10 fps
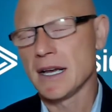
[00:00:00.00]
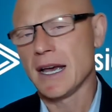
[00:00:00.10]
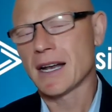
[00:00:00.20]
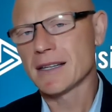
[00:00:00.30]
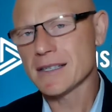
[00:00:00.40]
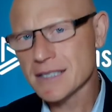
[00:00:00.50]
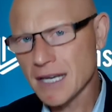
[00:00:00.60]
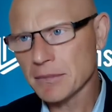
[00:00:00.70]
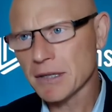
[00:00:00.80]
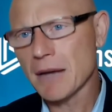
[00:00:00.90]
and at the
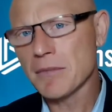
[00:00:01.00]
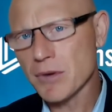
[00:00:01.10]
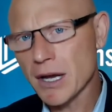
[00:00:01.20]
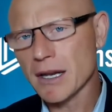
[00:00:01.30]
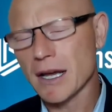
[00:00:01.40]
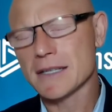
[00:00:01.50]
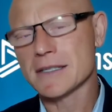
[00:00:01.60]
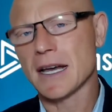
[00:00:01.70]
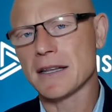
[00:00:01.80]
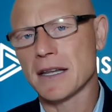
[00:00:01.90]
same time realize
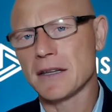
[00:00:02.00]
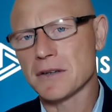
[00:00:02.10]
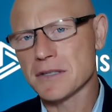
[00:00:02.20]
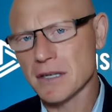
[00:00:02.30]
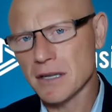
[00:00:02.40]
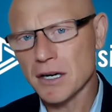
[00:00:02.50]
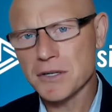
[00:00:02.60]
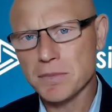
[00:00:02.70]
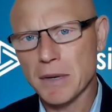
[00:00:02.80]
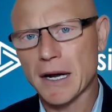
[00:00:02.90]
that there's a
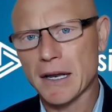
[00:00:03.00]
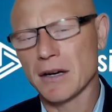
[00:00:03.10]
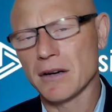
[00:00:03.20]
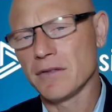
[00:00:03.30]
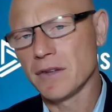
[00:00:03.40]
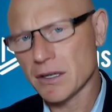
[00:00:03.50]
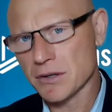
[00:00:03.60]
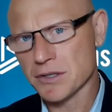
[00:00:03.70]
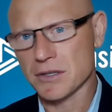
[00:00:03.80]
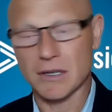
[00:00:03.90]
large body of
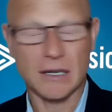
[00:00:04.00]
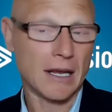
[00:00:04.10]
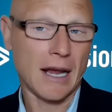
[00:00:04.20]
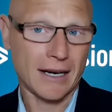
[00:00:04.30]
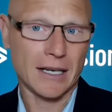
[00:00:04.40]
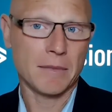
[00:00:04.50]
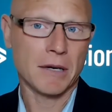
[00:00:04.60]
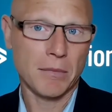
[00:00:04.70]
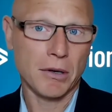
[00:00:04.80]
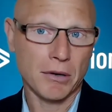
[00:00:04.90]
literature in the academic
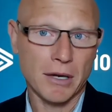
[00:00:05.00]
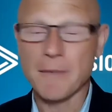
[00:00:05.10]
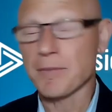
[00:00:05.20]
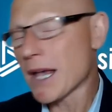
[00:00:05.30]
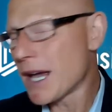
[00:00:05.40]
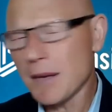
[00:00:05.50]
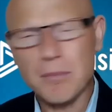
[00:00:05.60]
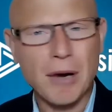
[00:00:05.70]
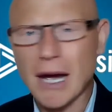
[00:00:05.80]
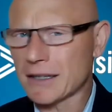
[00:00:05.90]
community and in
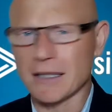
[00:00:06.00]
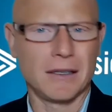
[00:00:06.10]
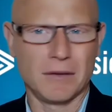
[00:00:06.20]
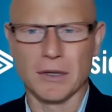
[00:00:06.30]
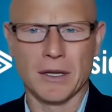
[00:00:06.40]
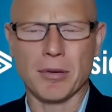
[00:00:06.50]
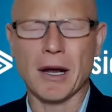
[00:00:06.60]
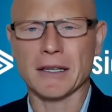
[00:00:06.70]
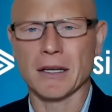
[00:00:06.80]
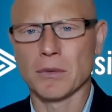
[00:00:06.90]
the
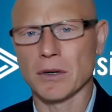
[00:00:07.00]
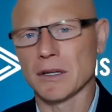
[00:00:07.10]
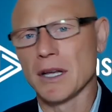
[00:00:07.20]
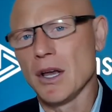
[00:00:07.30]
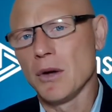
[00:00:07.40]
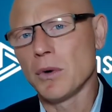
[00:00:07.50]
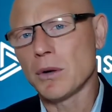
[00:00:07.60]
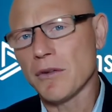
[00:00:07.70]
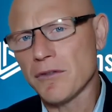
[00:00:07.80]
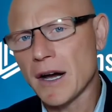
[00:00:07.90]
practical world, when
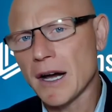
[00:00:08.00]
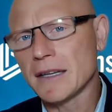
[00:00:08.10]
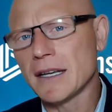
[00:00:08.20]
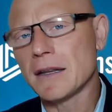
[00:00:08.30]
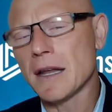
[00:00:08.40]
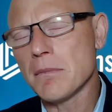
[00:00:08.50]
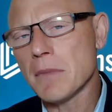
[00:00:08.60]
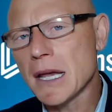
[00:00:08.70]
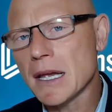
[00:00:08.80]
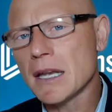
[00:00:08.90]
we find that
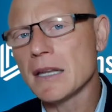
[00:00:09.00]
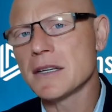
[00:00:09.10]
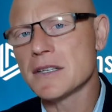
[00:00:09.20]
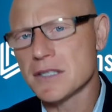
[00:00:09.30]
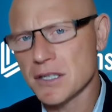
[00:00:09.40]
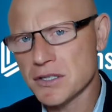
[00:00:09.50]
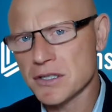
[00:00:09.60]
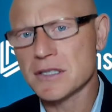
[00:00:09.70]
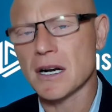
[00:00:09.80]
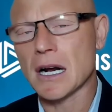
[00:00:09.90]
making
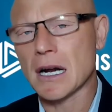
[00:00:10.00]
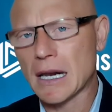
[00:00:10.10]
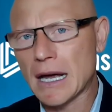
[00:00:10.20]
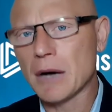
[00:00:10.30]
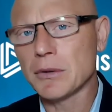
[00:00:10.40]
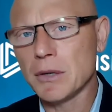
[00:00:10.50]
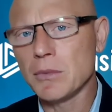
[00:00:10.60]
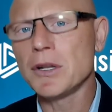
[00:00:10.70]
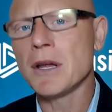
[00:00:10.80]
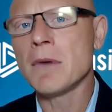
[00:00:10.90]
decisions that are clouded
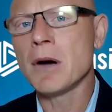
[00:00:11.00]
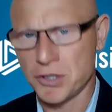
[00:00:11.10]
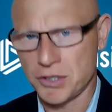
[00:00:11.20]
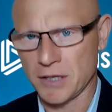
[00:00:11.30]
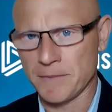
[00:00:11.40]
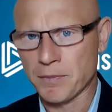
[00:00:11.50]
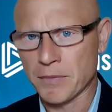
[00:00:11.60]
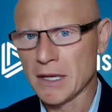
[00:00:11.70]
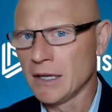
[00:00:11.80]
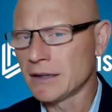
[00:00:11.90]
with emotion
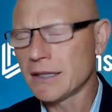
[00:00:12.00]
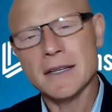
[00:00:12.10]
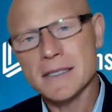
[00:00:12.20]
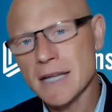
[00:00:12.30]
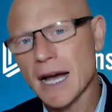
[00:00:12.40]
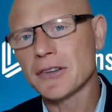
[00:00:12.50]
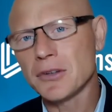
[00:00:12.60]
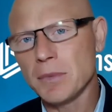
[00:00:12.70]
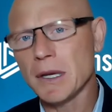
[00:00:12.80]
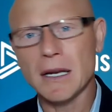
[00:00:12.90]
tends not to
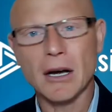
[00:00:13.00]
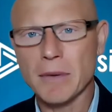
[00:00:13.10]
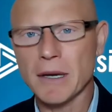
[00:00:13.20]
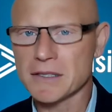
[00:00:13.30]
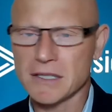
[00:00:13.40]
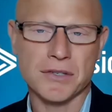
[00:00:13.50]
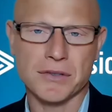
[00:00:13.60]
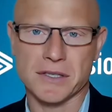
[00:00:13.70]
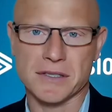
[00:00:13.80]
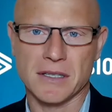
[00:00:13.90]
be in our best interest.